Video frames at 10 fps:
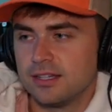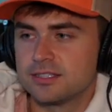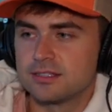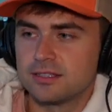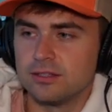
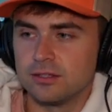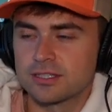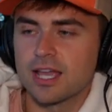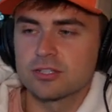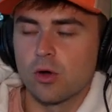this is the
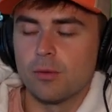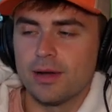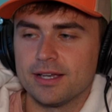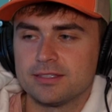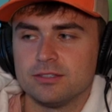status quo
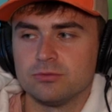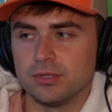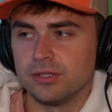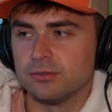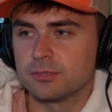bias is
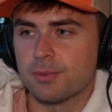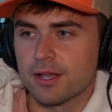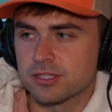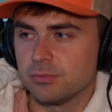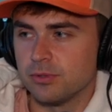really
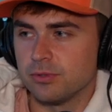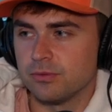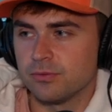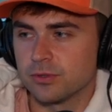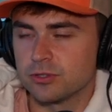
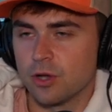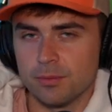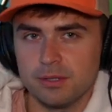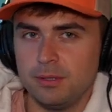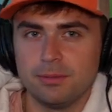responsible for so
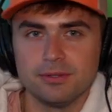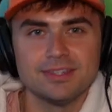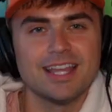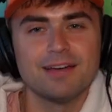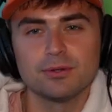many people
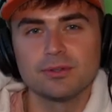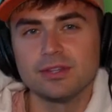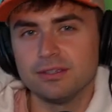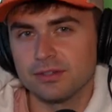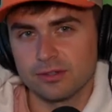never
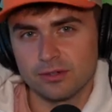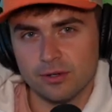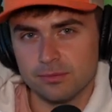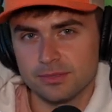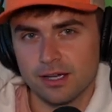leaving their
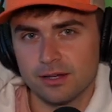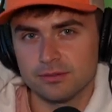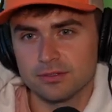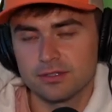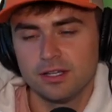
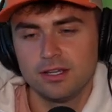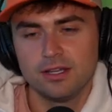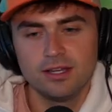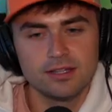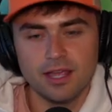hometowns,
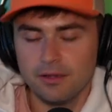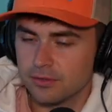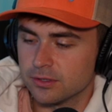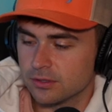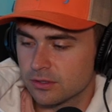
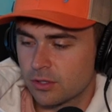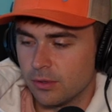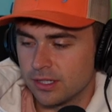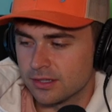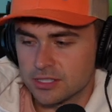never
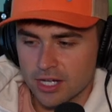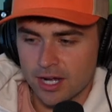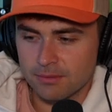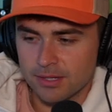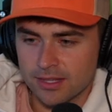quitting the
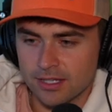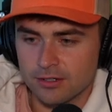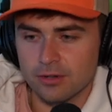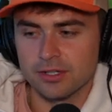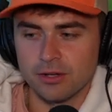job that they
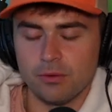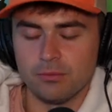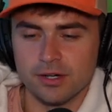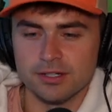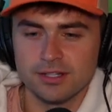know they don't
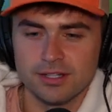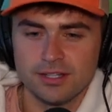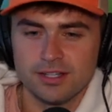want.